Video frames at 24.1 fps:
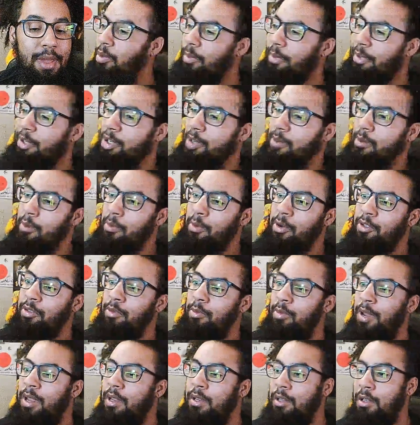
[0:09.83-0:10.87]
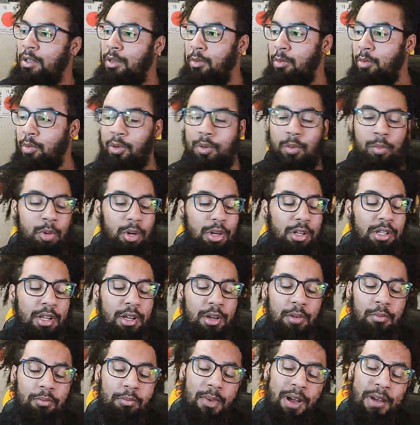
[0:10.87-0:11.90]
We're going to be talking about WrestleMania. We're going to break
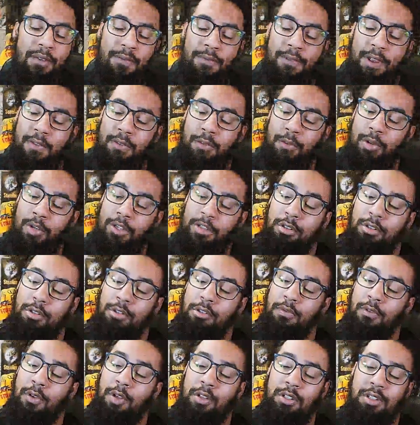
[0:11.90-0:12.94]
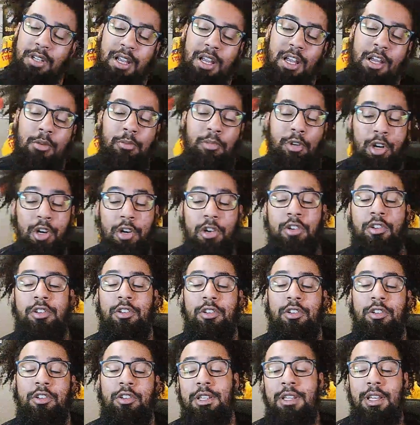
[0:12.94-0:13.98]
down my favorite wrestlers of all time
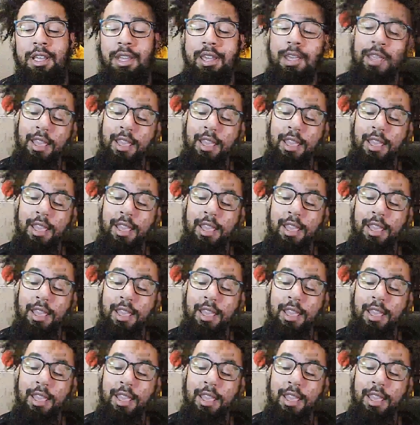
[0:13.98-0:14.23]
currently